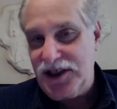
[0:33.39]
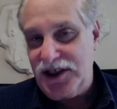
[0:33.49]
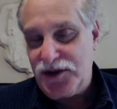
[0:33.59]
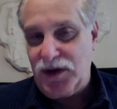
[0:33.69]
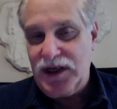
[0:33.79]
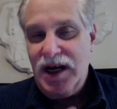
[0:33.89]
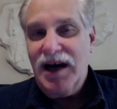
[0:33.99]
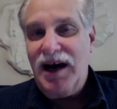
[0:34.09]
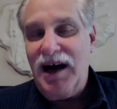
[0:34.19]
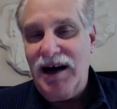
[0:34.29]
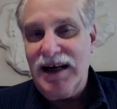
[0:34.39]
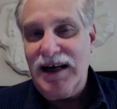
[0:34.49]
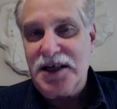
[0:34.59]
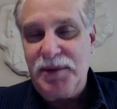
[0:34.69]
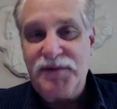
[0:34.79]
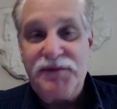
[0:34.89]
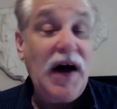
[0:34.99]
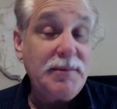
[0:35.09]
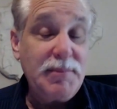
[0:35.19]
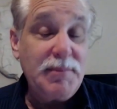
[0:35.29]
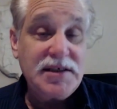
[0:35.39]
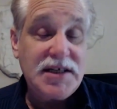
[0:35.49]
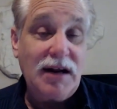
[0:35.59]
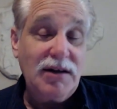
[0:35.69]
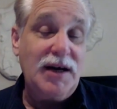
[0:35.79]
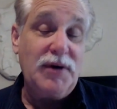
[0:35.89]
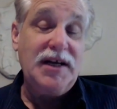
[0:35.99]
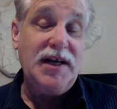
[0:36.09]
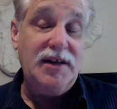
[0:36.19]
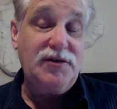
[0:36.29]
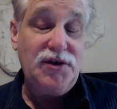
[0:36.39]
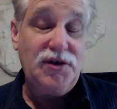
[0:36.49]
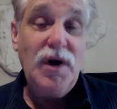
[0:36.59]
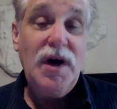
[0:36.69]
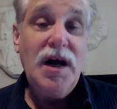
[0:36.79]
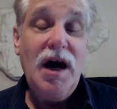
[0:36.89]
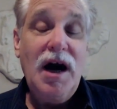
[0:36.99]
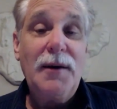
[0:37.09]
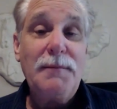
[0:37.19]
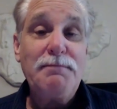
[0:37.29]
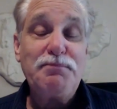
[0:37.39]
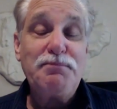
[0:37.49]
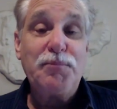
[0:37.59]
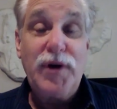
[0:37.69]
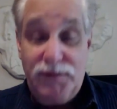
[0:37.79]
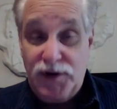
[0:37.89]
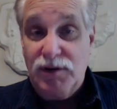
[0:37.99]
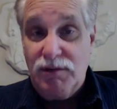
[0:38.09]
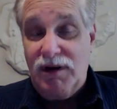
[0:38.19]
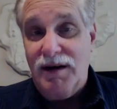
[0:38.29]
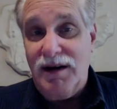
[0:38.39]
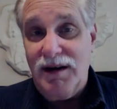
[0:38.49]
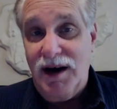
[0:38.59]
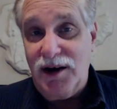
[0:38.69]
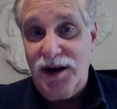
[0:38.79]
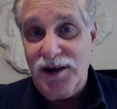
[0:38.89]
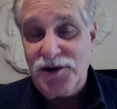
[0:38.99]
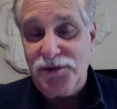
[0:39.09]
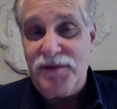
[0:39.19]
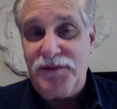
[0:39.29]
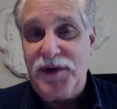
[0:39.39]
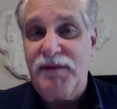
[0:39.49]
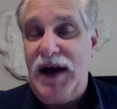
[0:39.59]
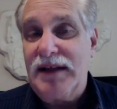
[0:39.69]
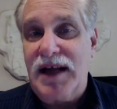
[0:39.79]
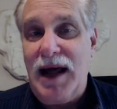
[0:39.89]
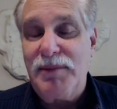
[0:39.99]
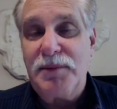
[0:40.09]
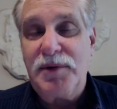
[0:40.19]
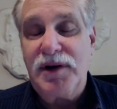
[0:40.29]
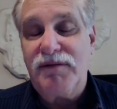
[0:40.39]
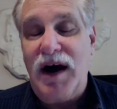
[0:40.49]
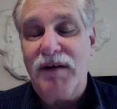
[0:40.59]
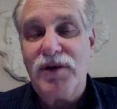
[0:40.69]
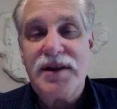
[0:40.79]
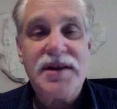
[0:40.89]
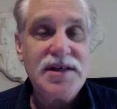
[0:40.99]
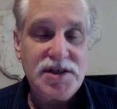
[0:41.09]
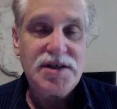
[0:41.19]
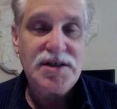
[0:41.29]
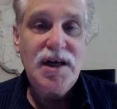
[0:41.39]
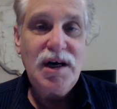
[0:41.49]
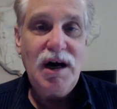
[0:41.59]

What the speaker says: And this one is going to be fun because not only are we going to get to preview a terrific event that I'm going to be involved with this